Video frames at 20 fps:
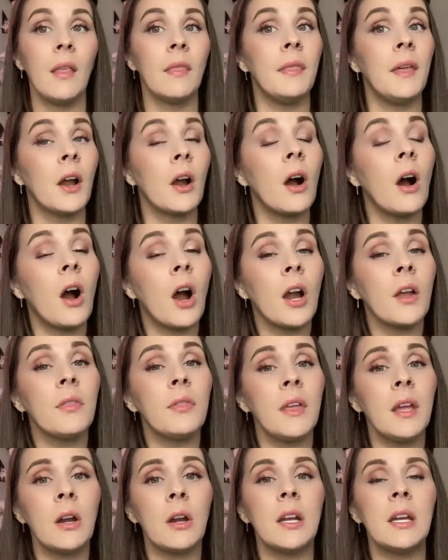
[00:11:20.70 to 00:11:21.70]
There are
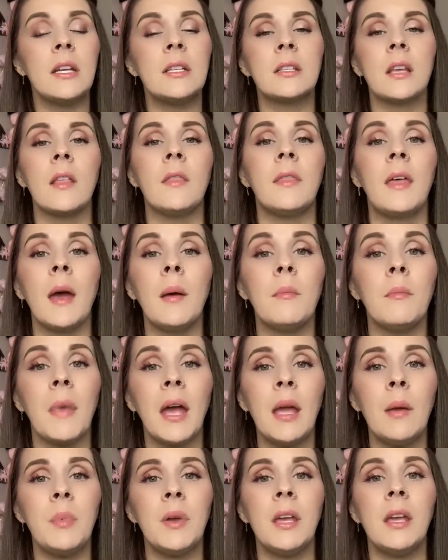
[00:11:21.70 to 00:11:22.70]
theories that
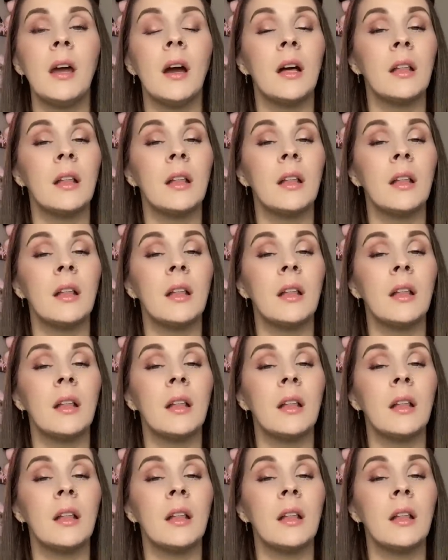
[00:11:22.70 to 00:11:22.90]
maybe